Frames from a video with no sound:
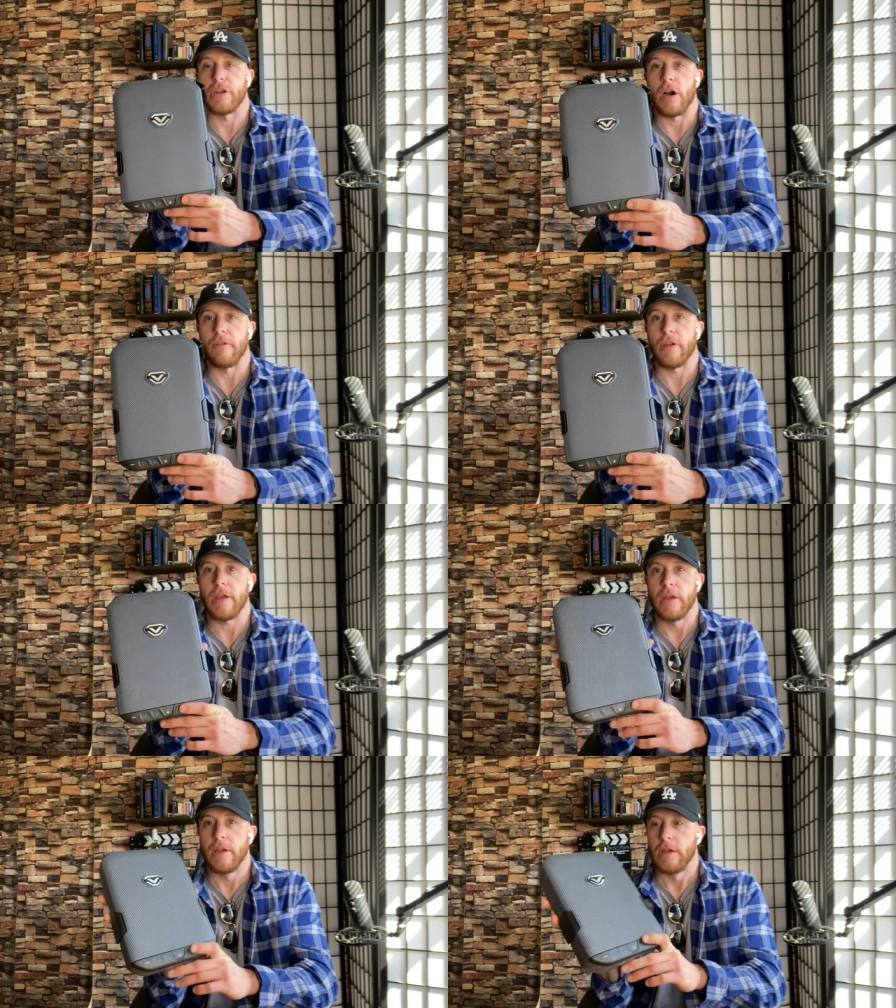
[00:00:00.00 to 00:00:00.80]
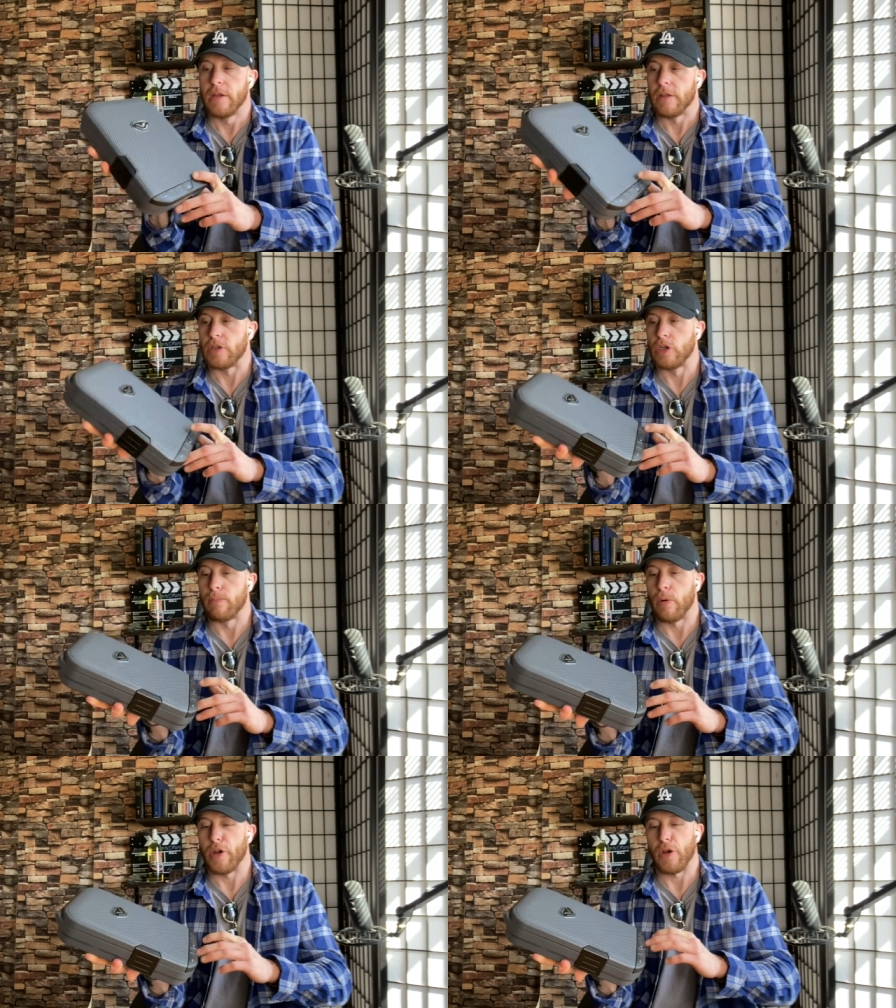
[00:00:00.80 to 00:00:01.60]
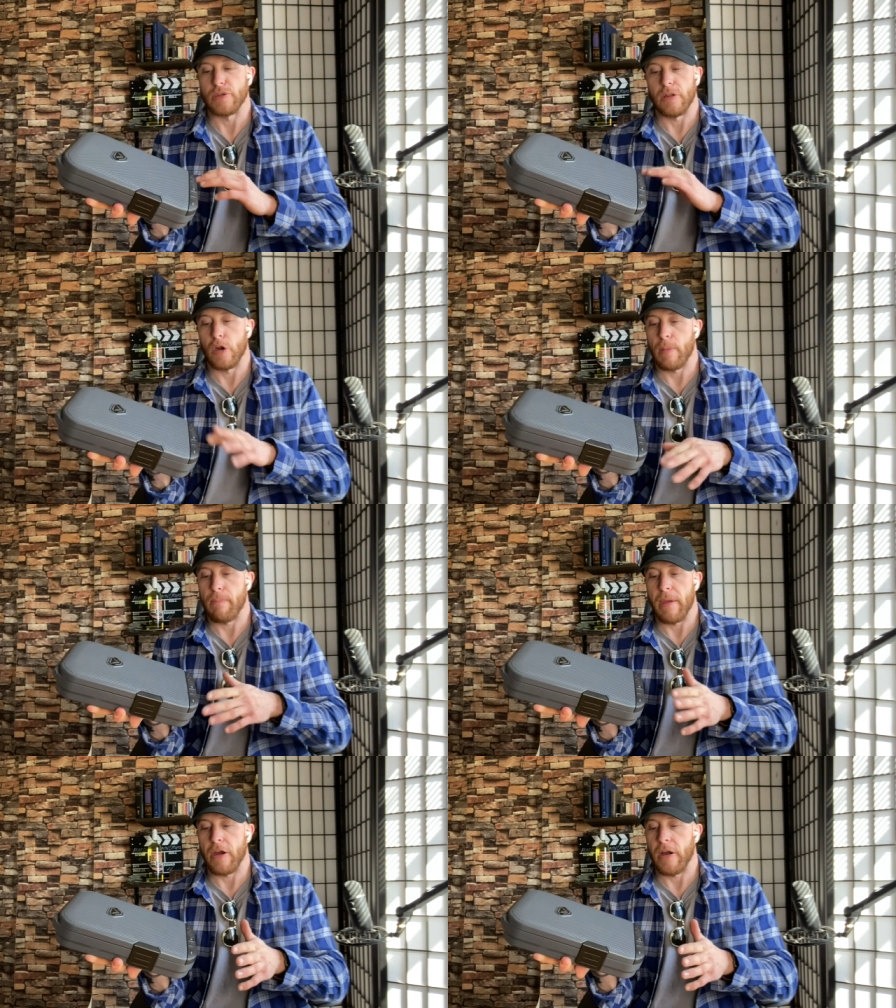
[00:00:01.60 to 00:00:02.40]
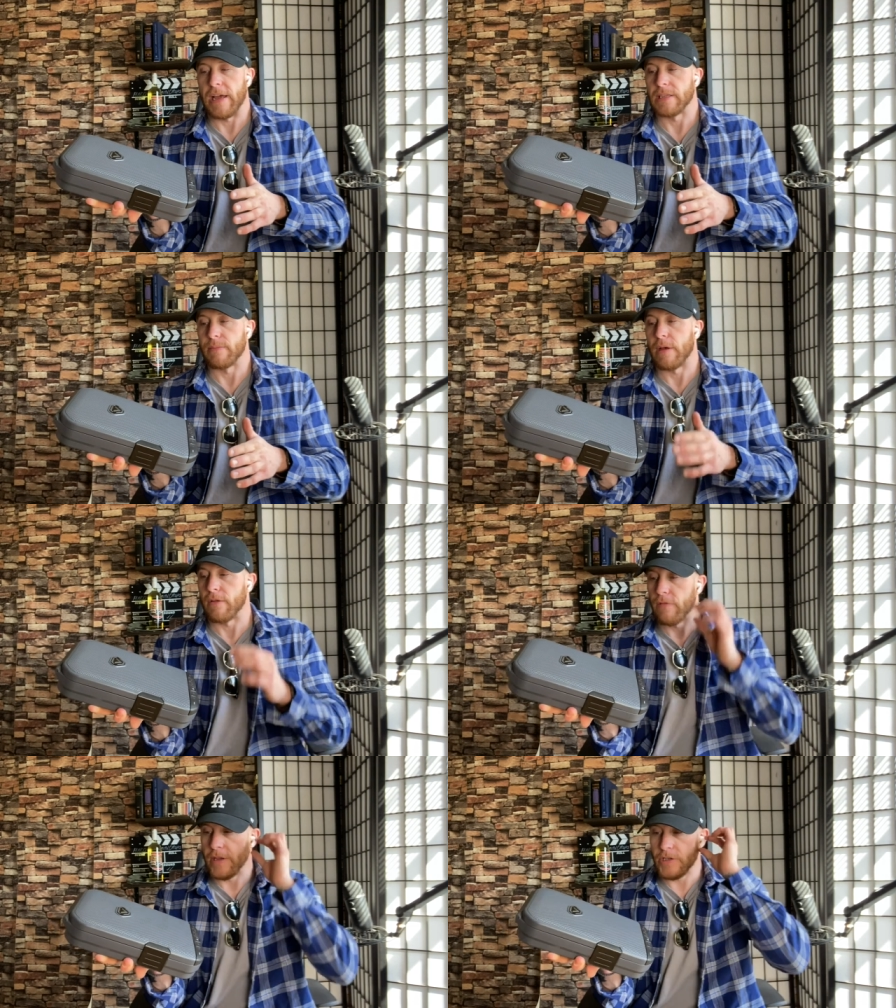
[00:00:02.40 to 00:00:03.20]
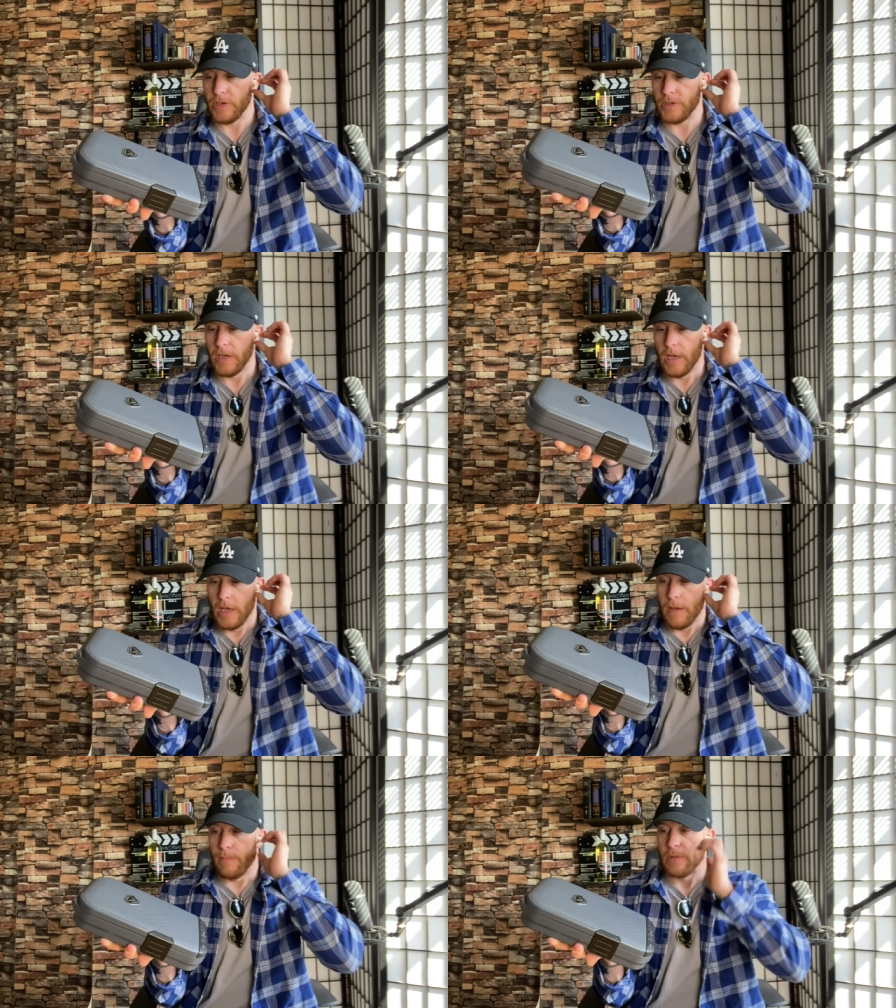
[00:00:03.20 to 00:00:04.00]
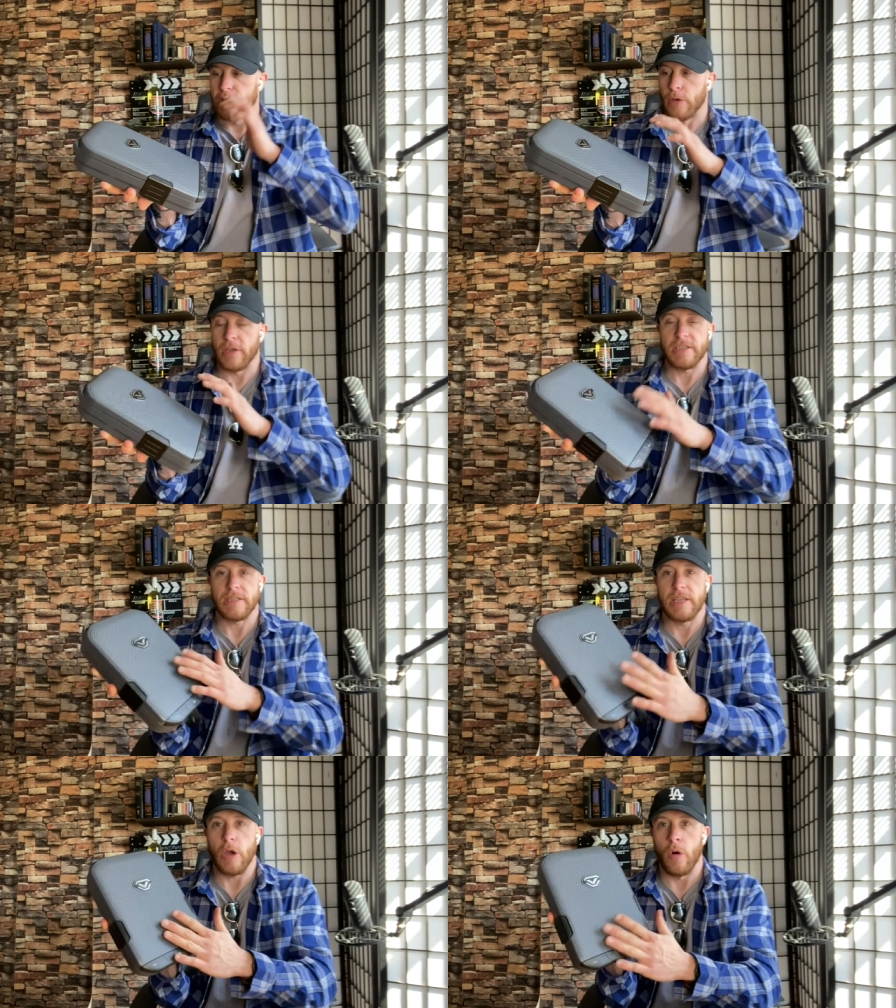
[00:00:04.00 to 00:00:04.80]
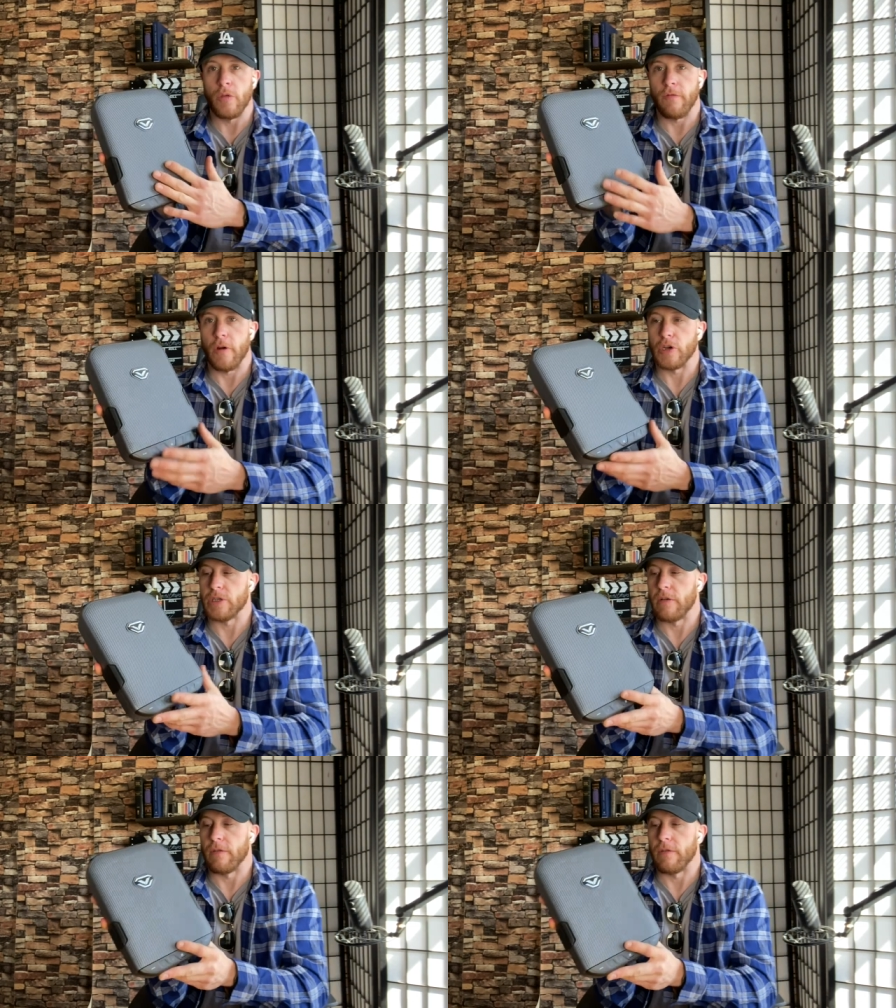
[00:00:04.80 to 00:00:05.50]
of it. The 2.0 is a little bit bigger, has some other features. So this is the older version of the